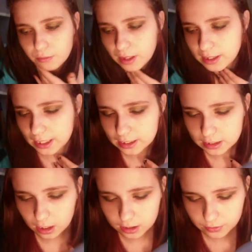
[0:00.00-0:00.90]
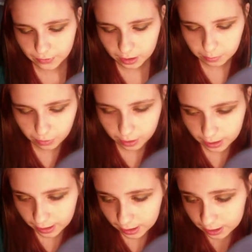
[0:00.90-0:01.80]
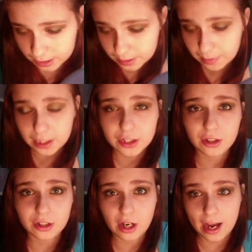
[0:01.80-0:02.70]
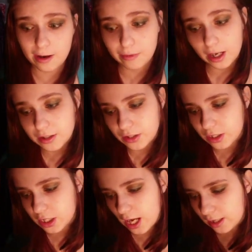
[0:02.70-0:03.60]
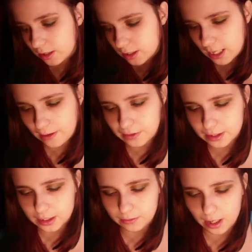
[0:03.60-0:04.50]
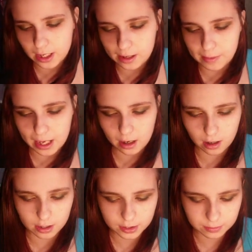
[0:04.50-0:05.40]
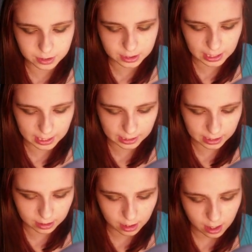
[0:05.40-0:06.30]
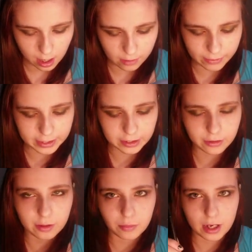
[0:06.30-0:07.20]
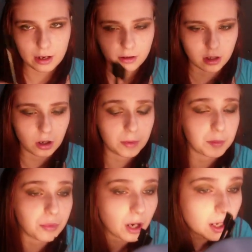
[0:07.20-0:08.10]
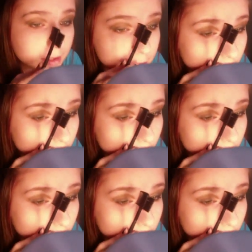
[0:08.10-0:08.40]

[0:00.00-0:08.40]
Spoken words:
one thing that's also very important is to make sure your eyebrows are in check because obviously right now mine aren't, so I'm just taking a regular brow comb and brush.